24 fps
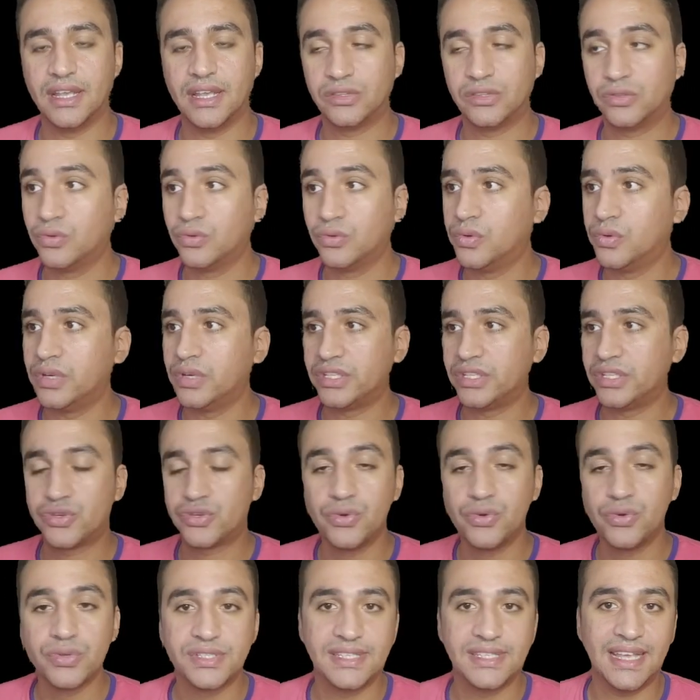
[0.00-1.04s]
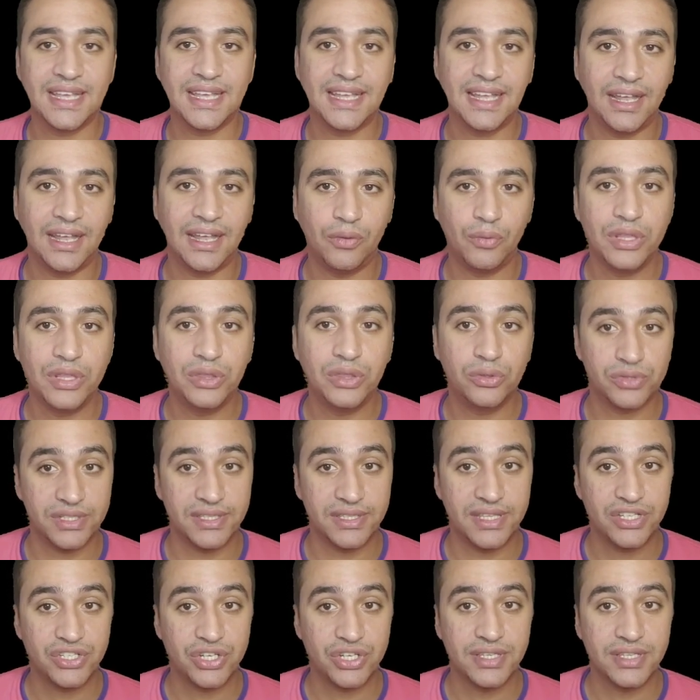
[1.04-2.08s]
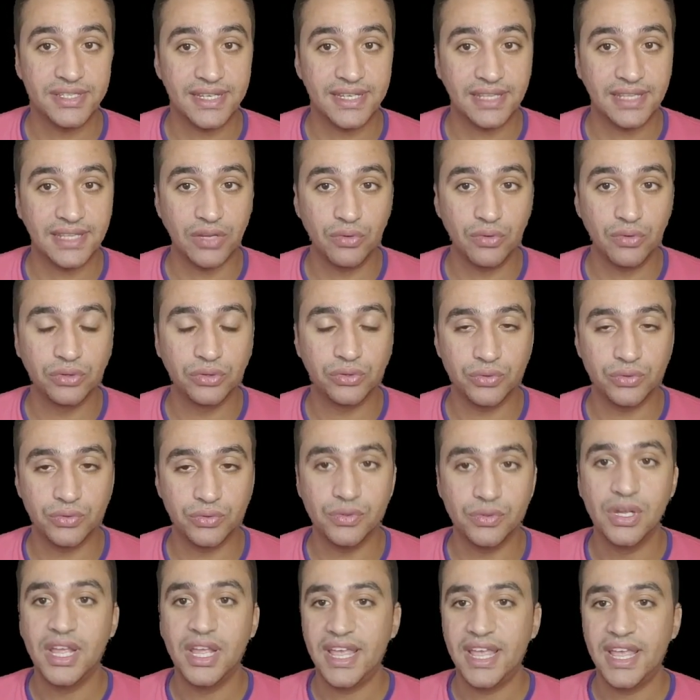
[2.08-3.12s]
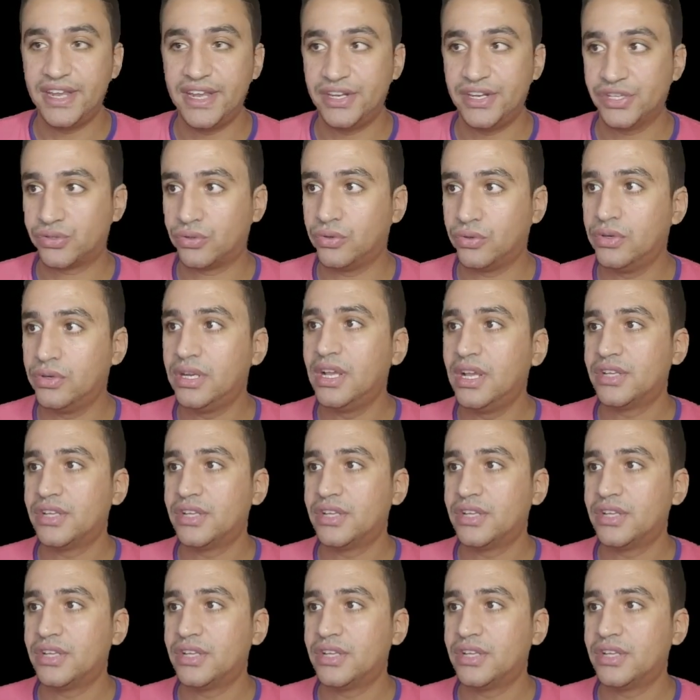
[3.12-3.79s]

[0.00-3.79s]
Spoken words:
to choose the Windows edition that I want to install.